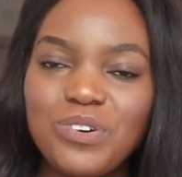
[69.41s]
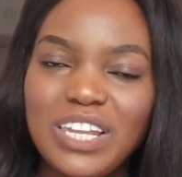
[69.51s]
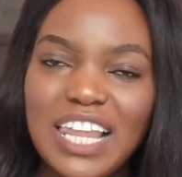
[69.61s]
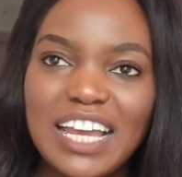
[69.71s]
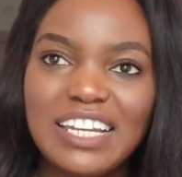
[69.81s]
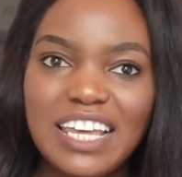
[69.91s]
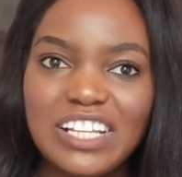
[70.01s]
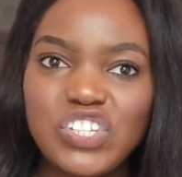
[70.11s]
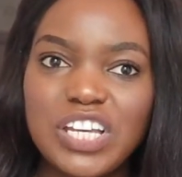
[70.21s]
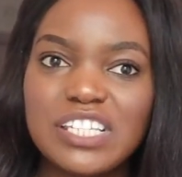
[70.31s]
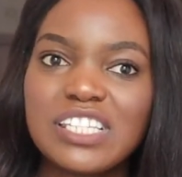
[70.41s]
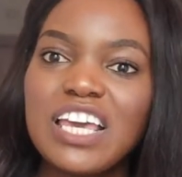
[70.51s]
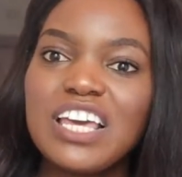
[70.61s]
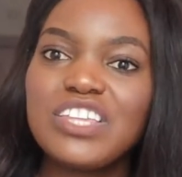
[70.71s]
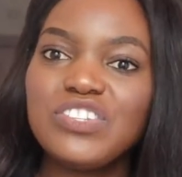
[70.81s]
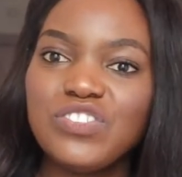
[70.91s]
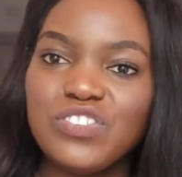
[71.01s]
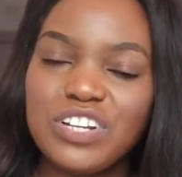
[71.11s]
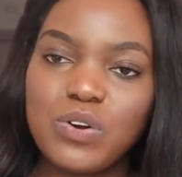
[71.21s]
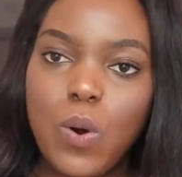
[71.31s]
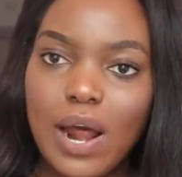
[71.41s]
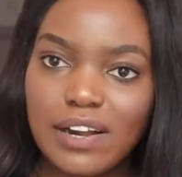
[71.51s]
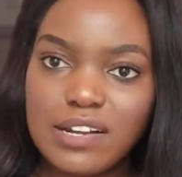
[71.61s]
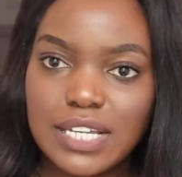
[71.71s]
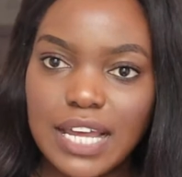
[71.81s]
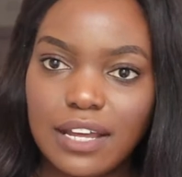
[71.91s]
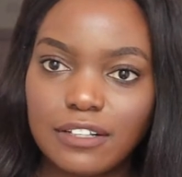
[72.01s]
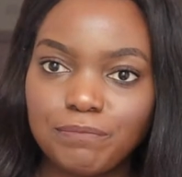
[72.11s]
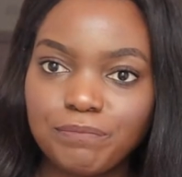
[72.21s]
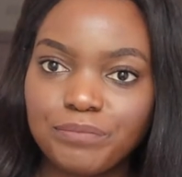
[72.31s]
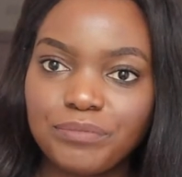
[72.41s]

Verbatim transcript: online lectures during quarantine.